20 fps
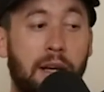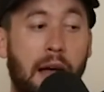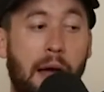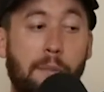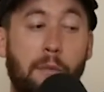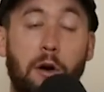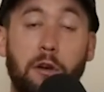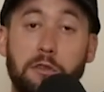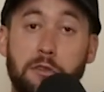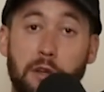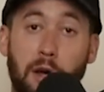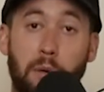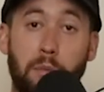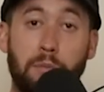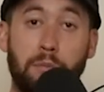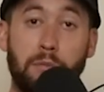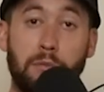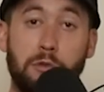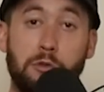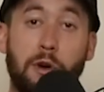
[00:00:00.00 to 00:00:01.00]
I'm also
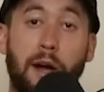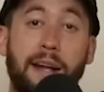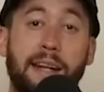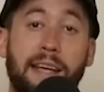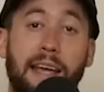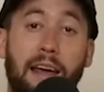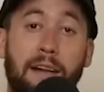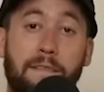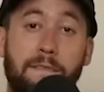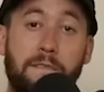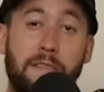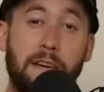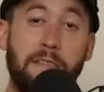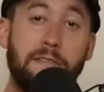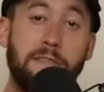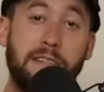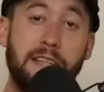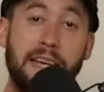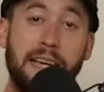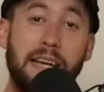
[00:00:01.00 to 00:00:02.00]
trying to get
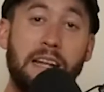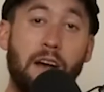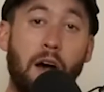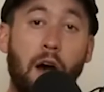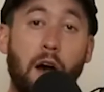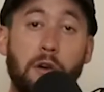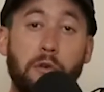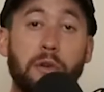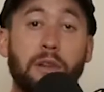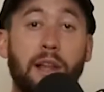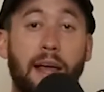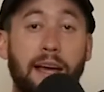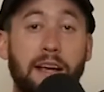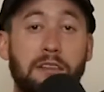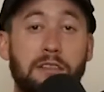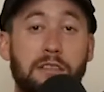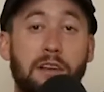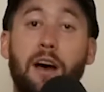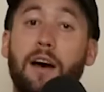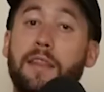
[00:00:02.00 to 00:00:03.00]
1,500
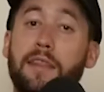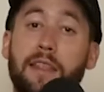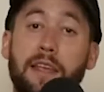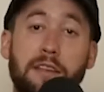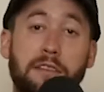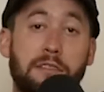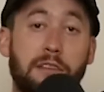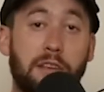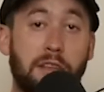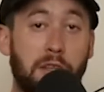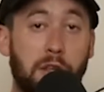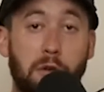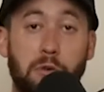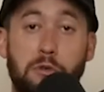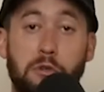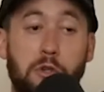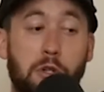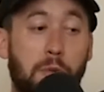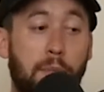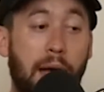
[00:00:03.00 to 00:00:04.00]
likes on this
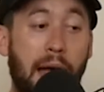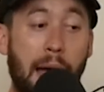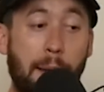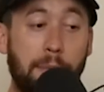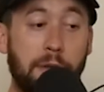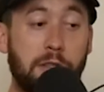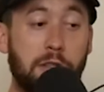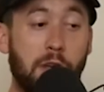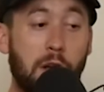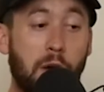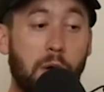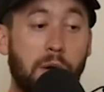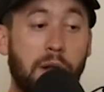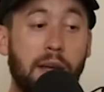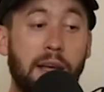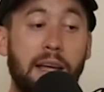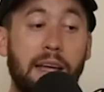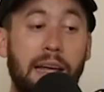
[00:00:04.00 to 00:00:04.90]
YouTube episode.